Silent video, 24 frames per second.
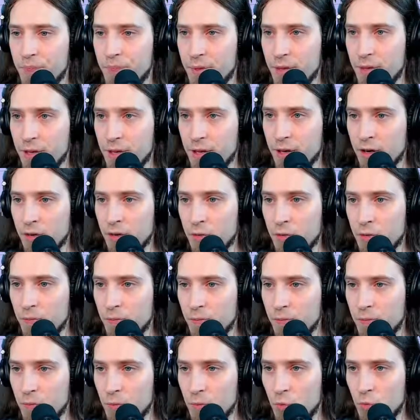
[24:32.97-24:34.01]
Now,
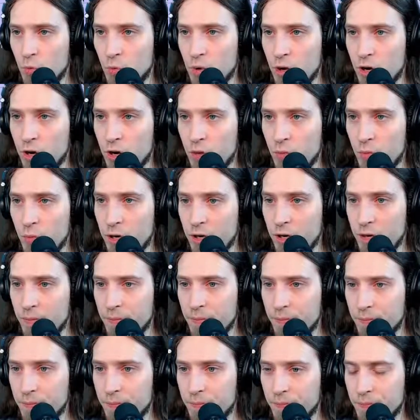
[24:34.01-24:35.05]
where are we?
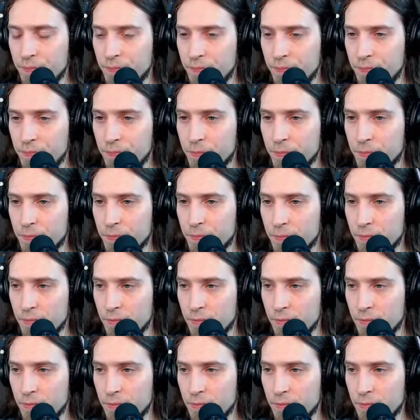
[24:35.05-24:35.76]
Project.